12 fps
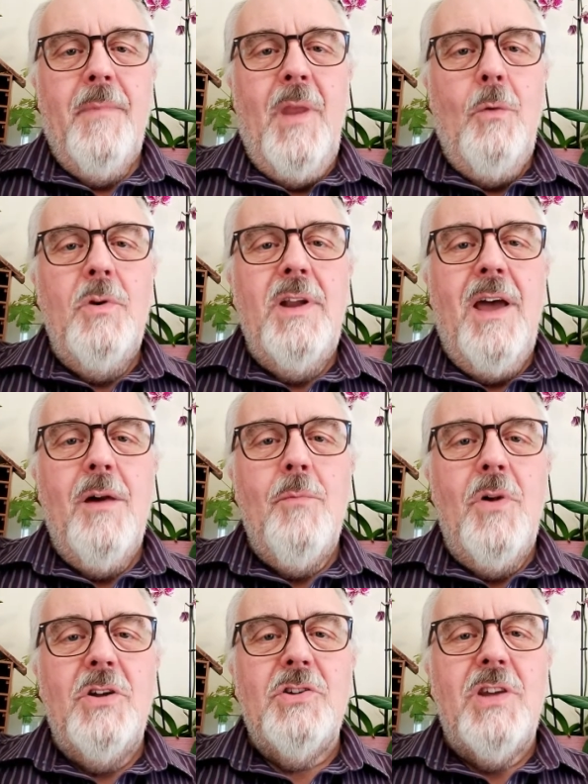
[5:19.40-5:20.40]
I wonder how
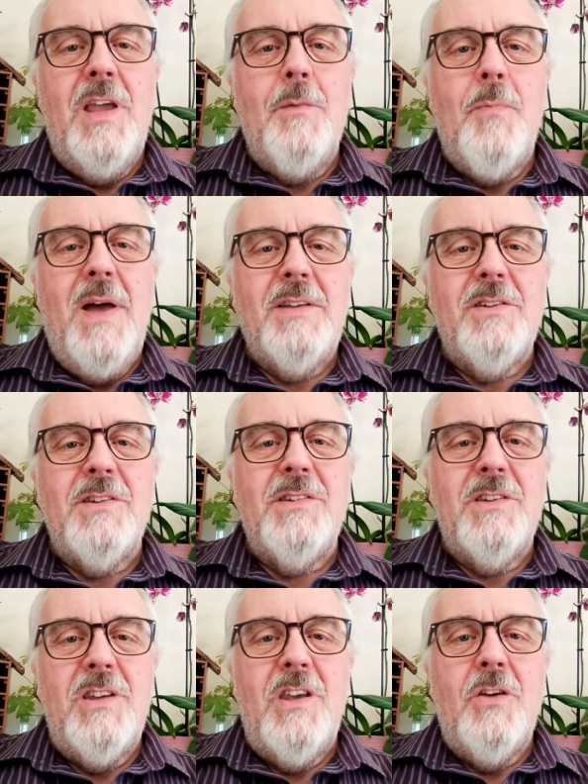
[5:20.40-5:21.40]
much it matters
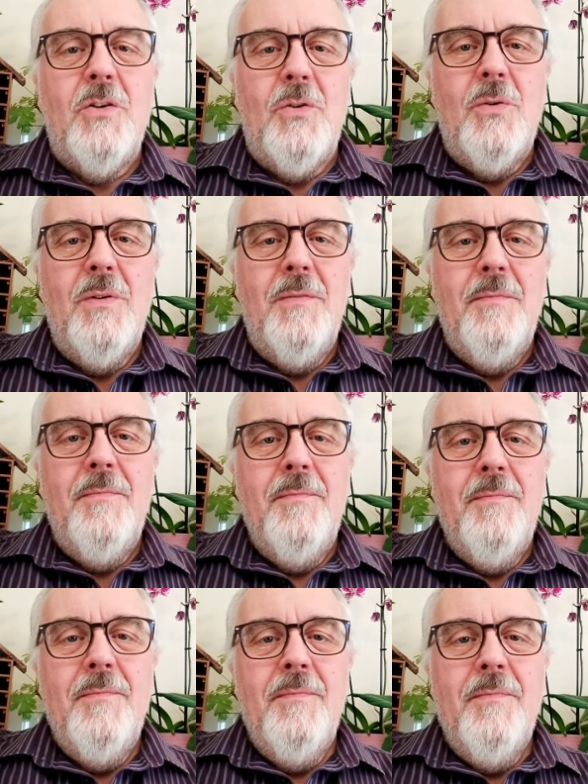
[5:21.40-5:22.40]
to you,
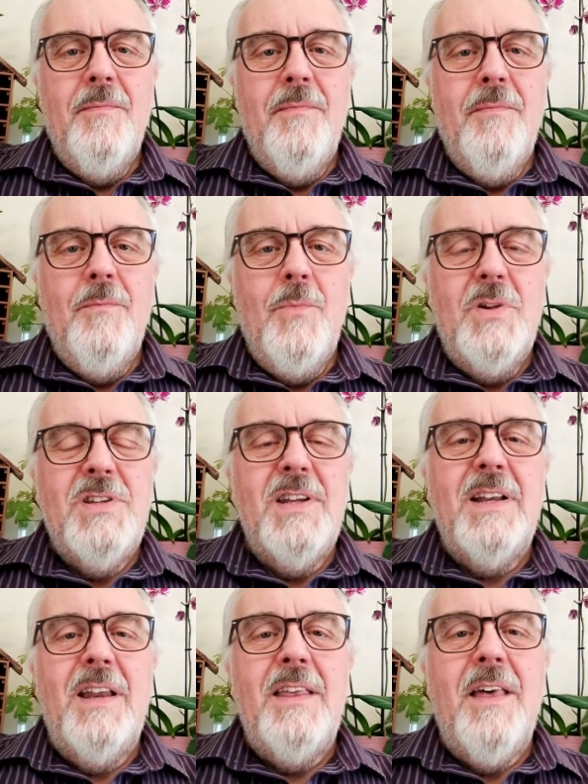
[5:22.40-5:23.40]

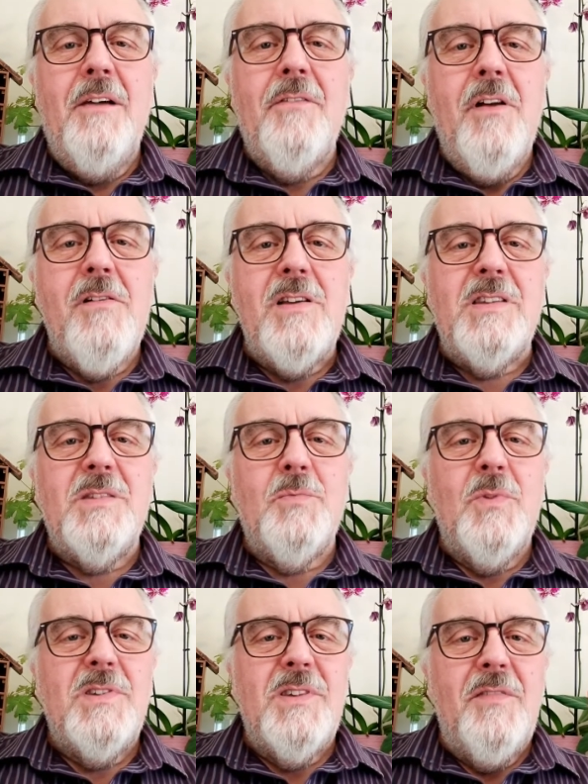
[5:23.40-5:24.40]
particularly that very
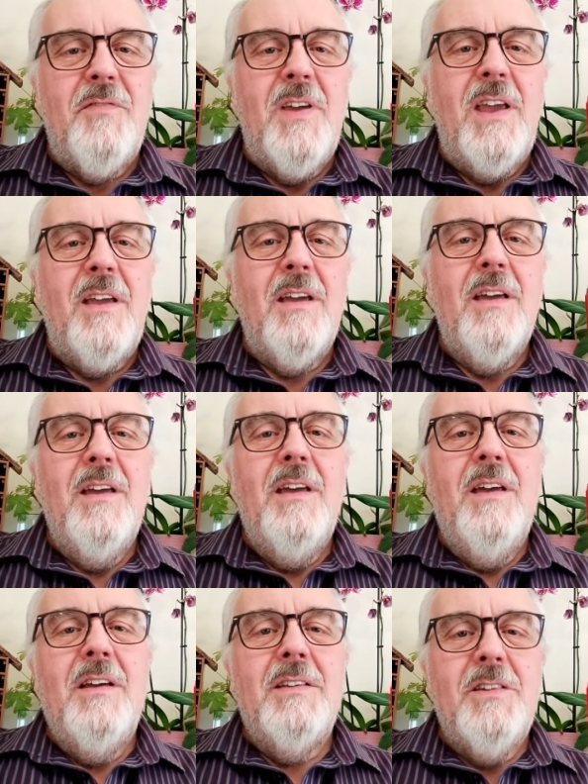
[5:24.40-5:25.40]
specific
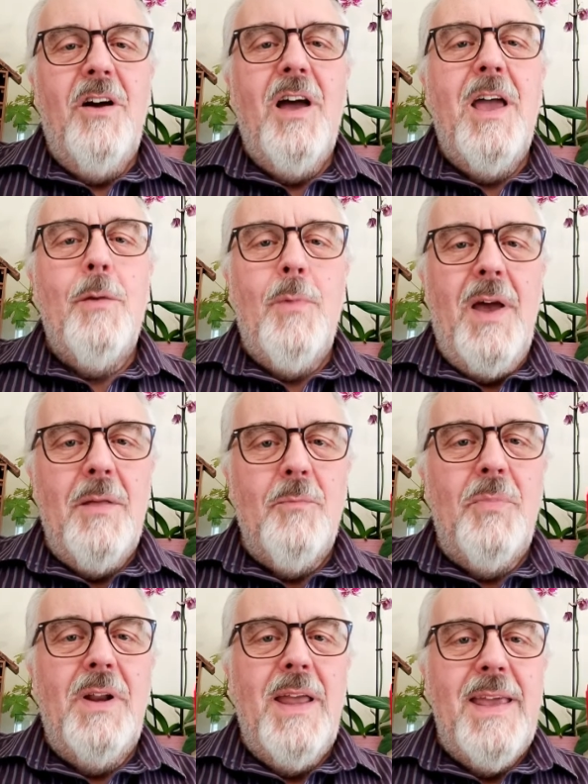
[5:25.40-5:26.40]
time and
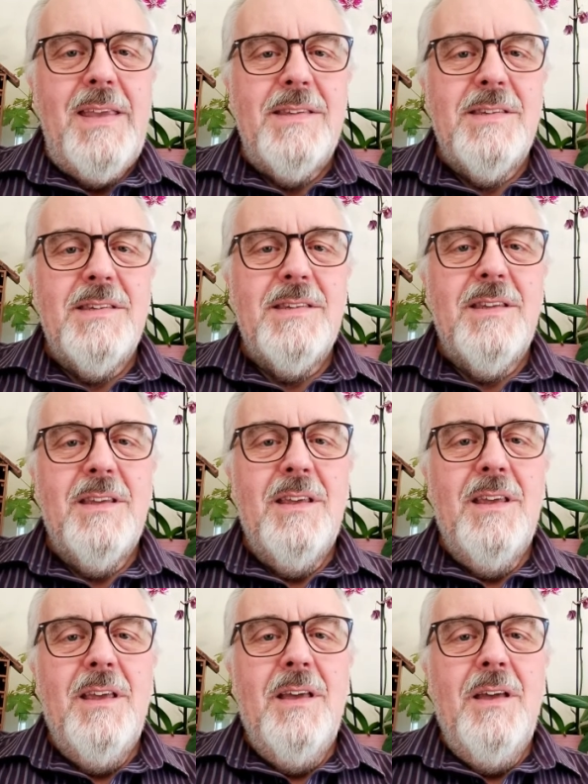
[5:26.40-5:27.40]
place
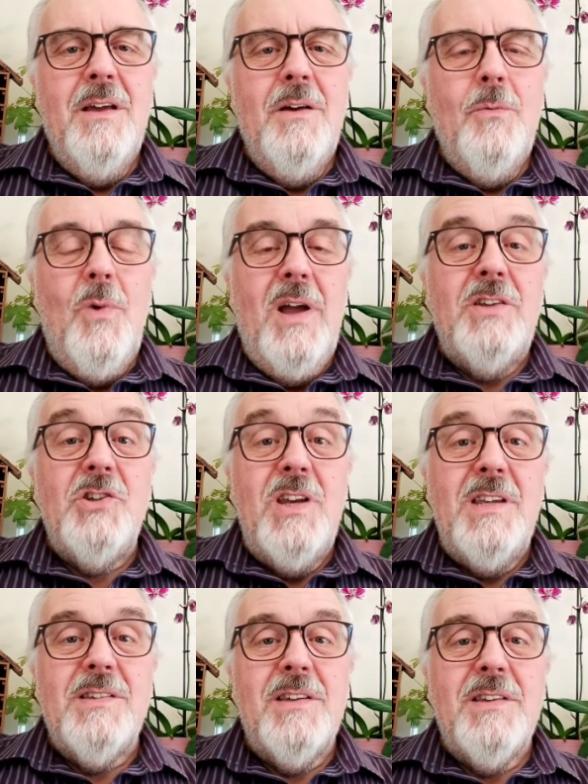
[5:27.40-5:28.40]
where
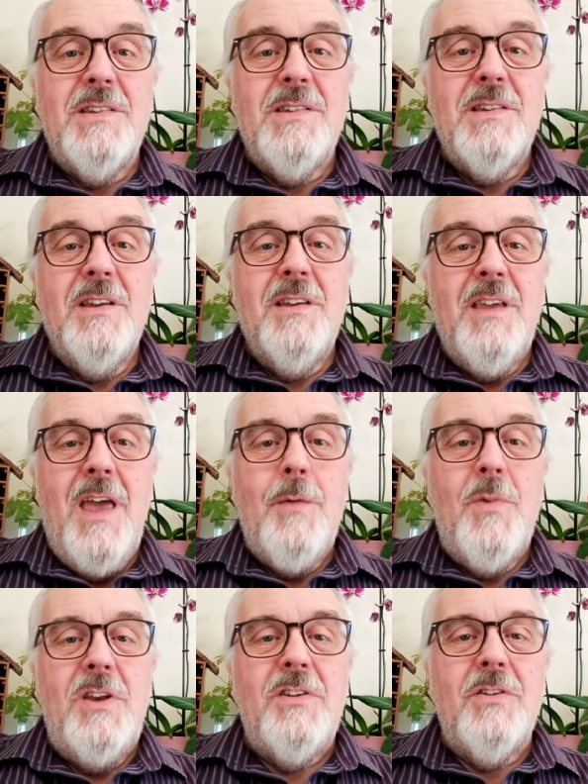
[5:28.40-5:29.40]
Jesus came
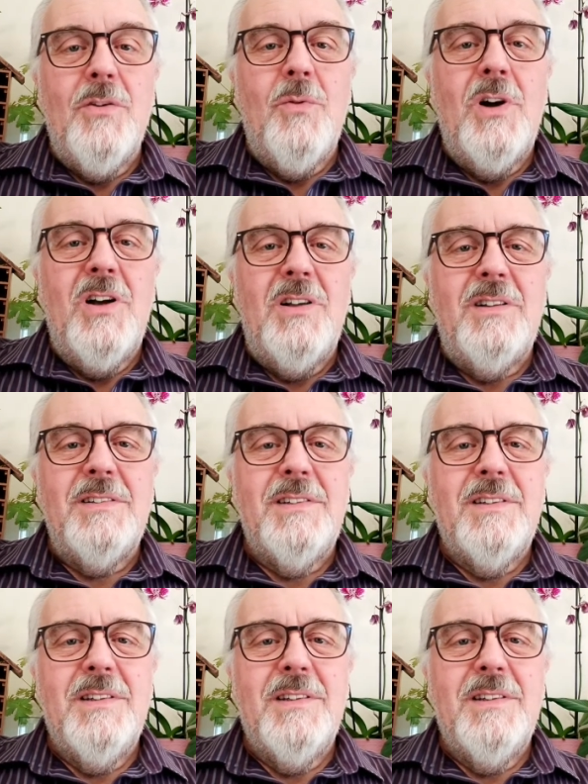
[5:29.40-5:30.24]
into the world.